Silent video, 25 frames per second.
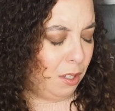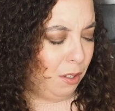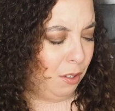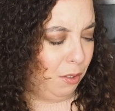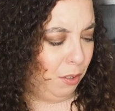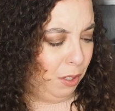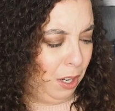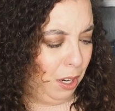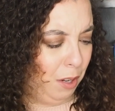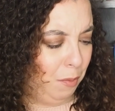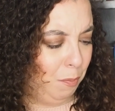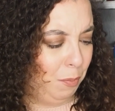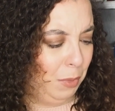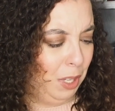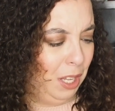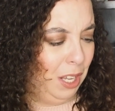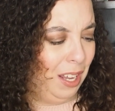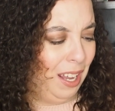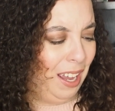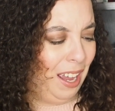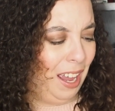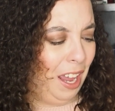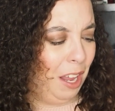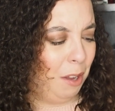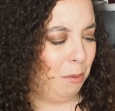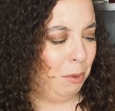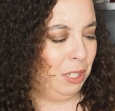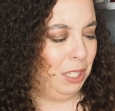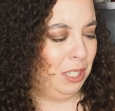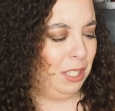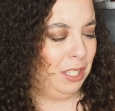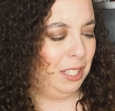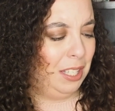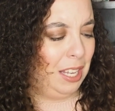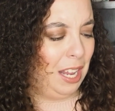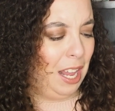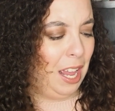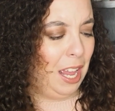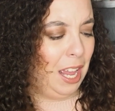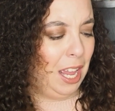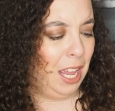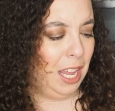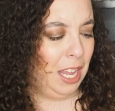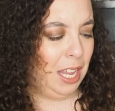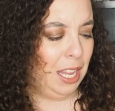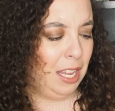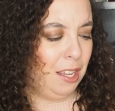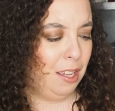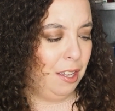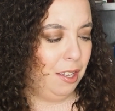hold on. I would
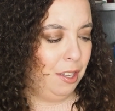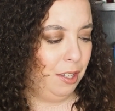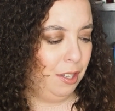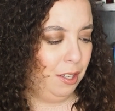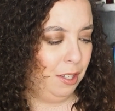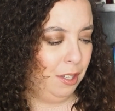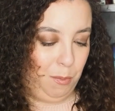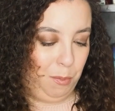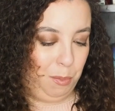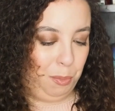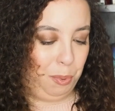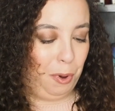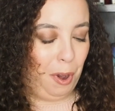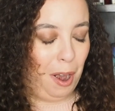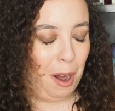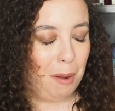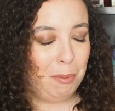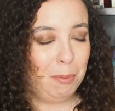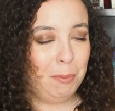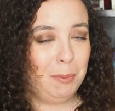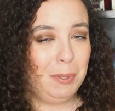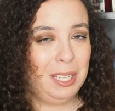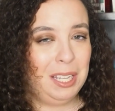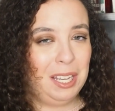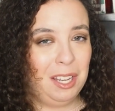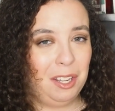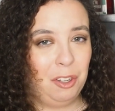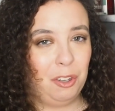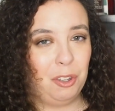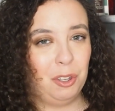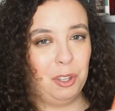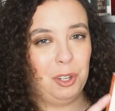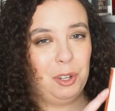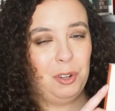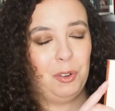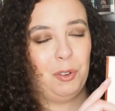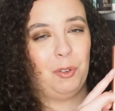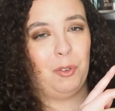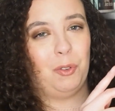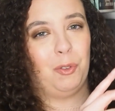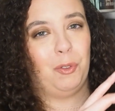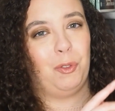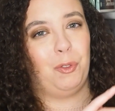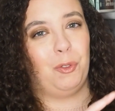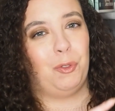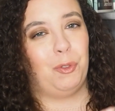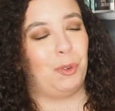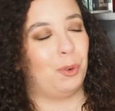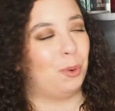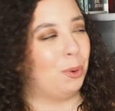say probably a good
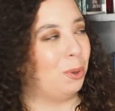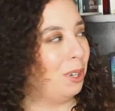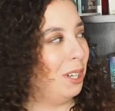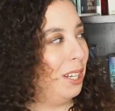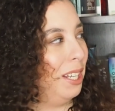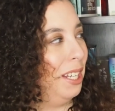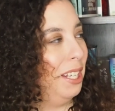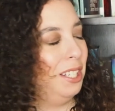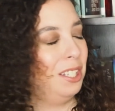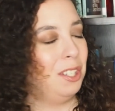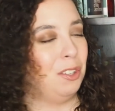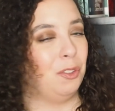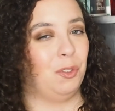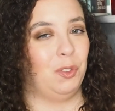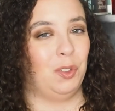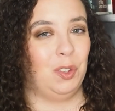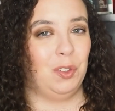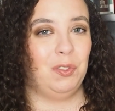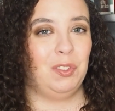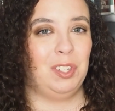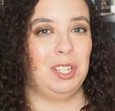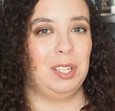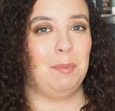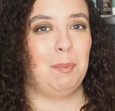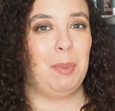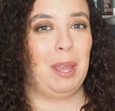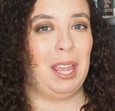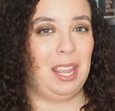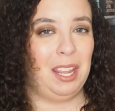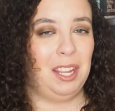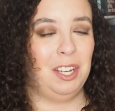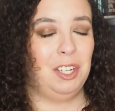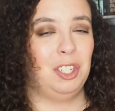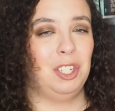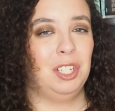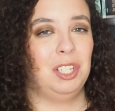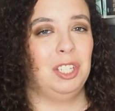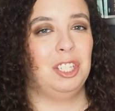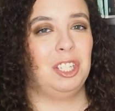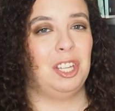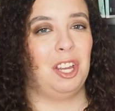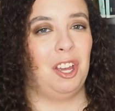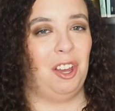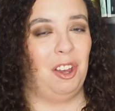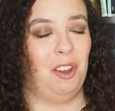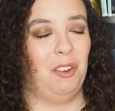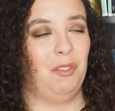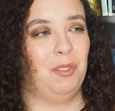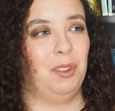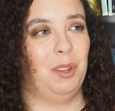40 to 50 pages
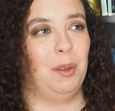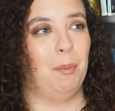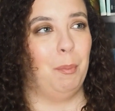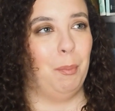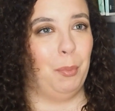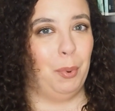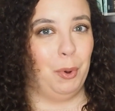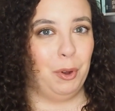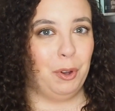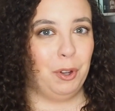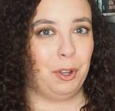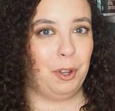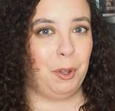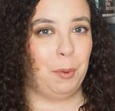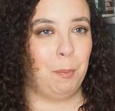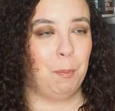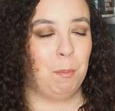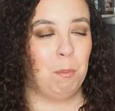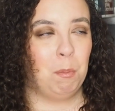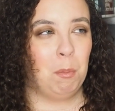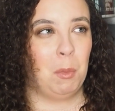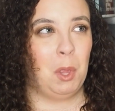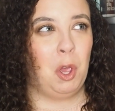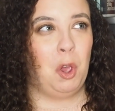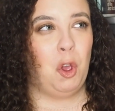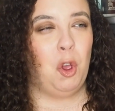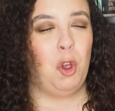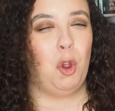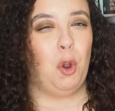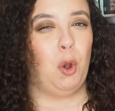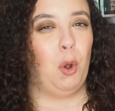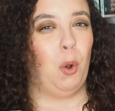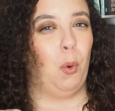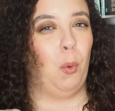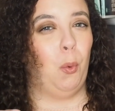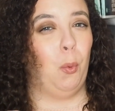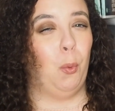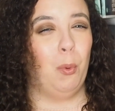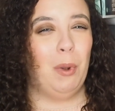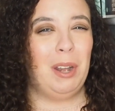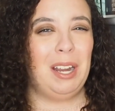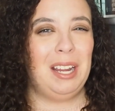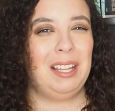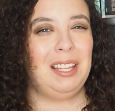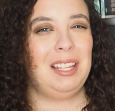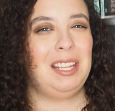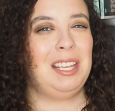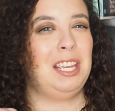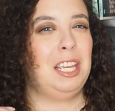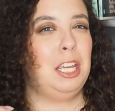of the book
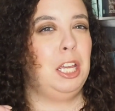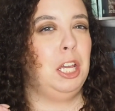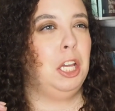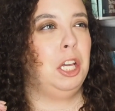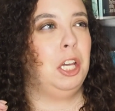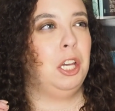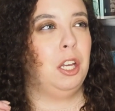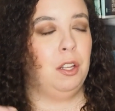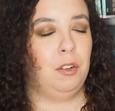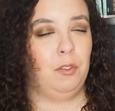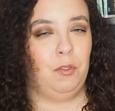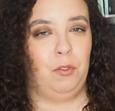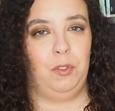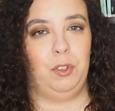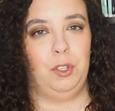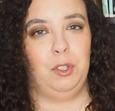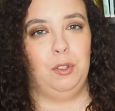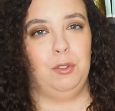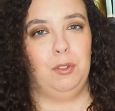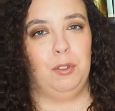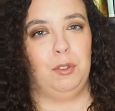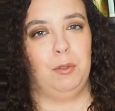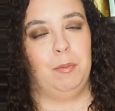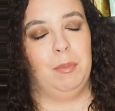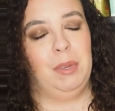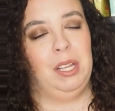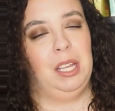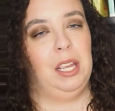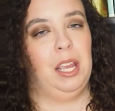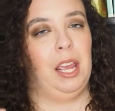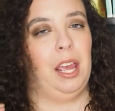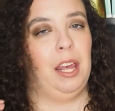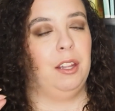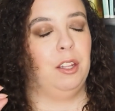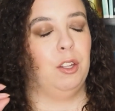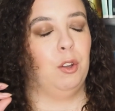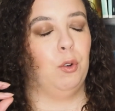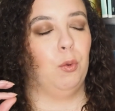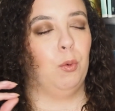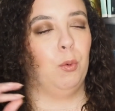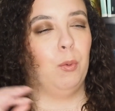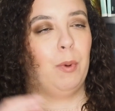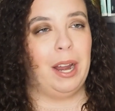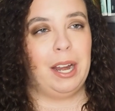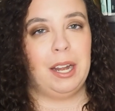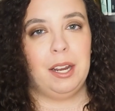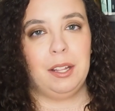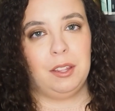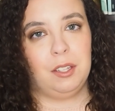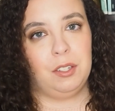really confused me. And they're
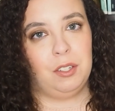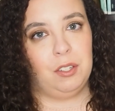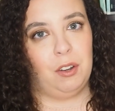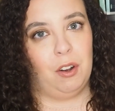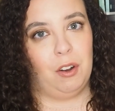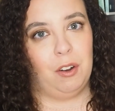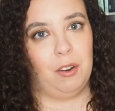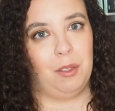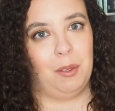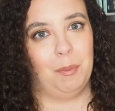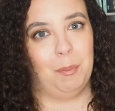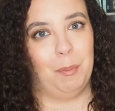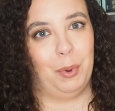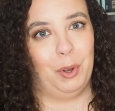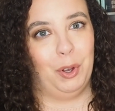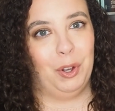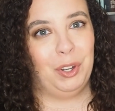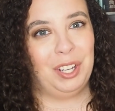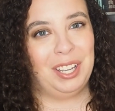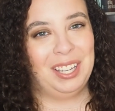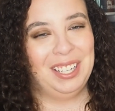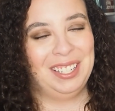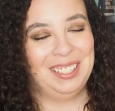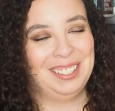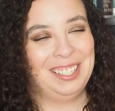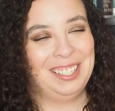right at the start of the book.